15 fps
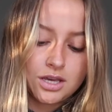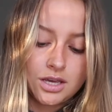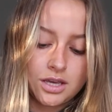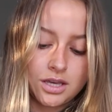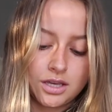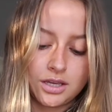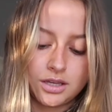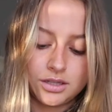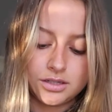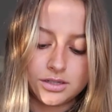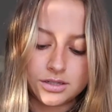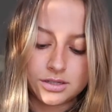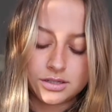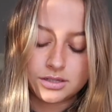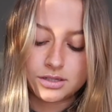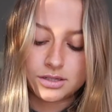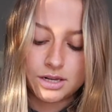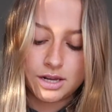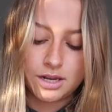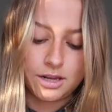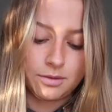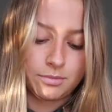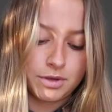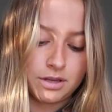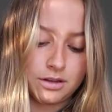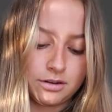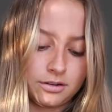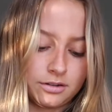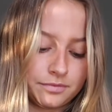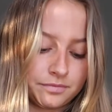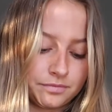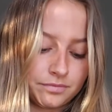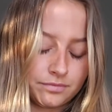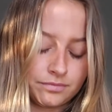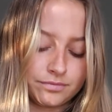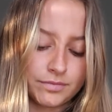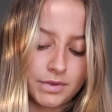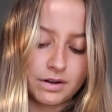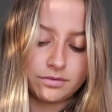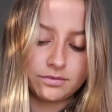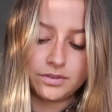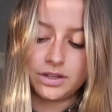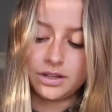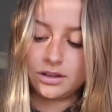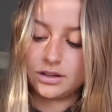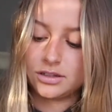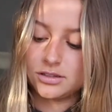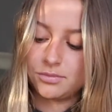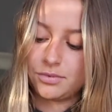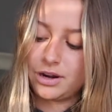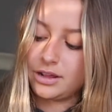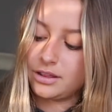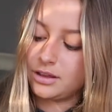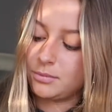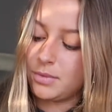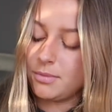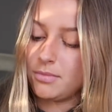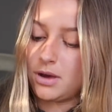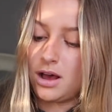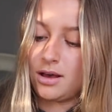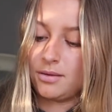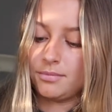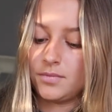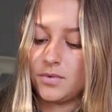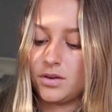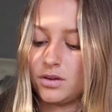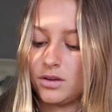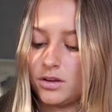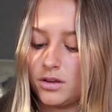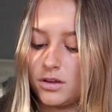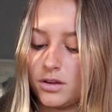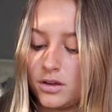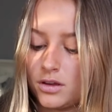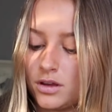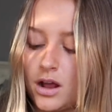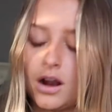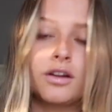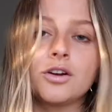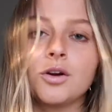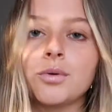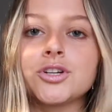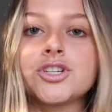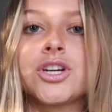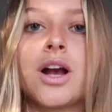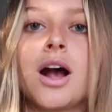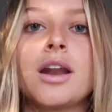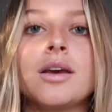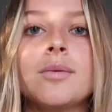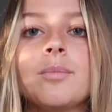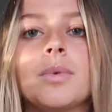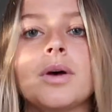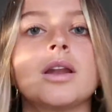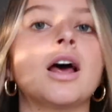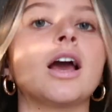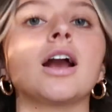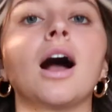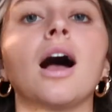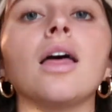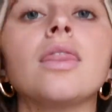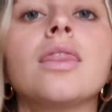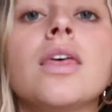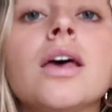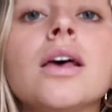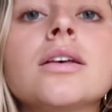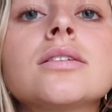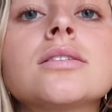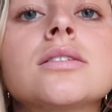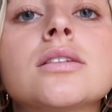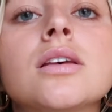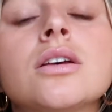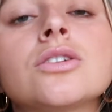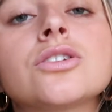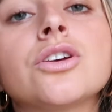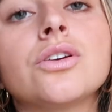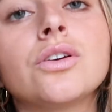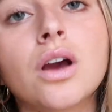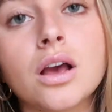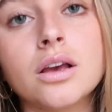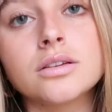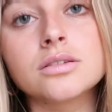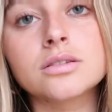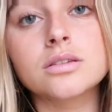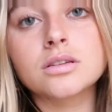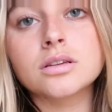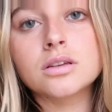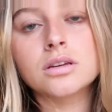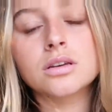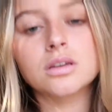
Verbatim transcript: is, came in, I don't really think it's a brand. I think my mom, I don't know where she got it, but I got this. I'll show you guys